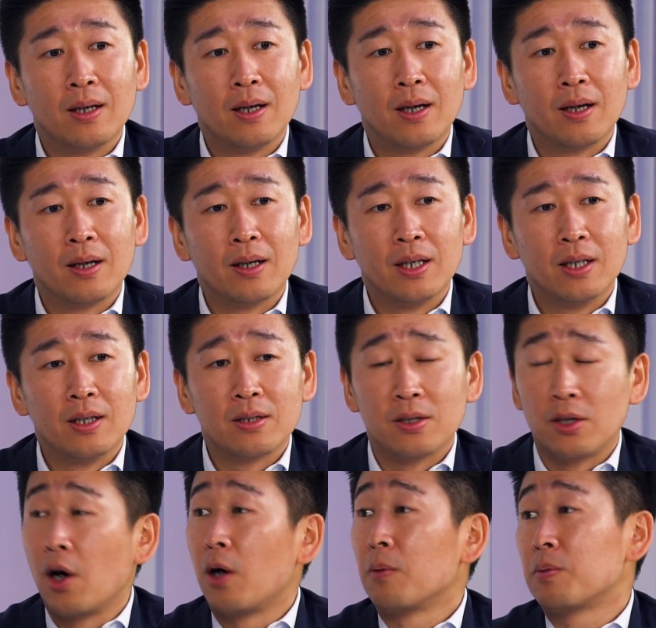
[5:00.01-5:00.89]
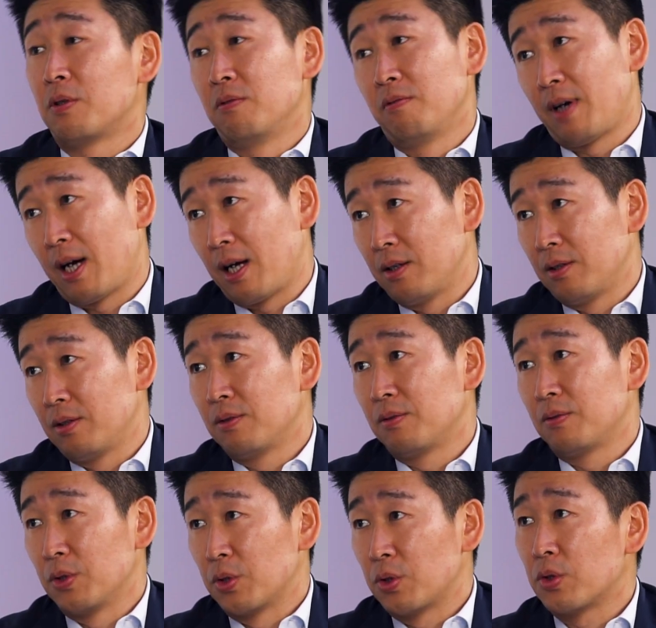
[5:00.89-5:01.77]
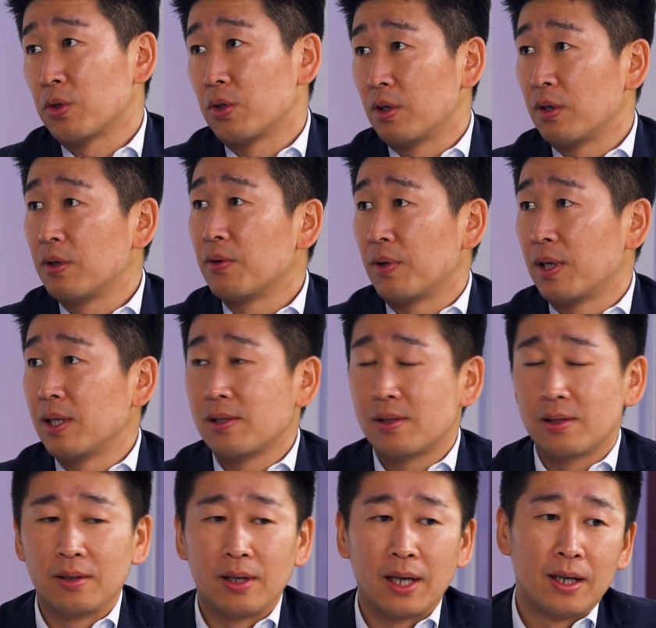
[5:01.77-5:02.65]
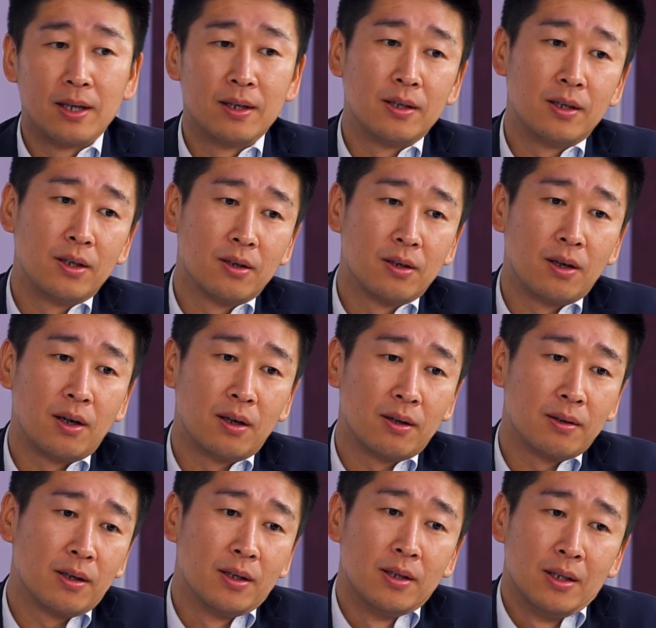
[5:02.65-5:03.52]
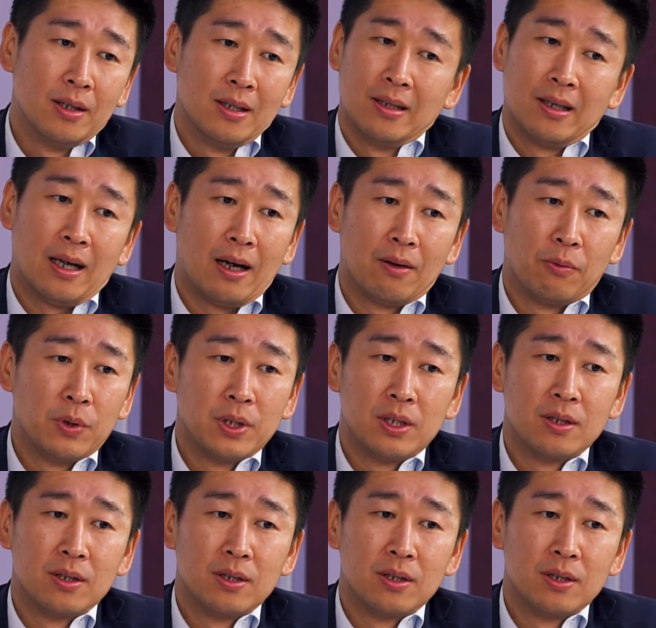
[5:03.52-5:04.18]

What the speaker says: It is an option value for sure, right? So, and And we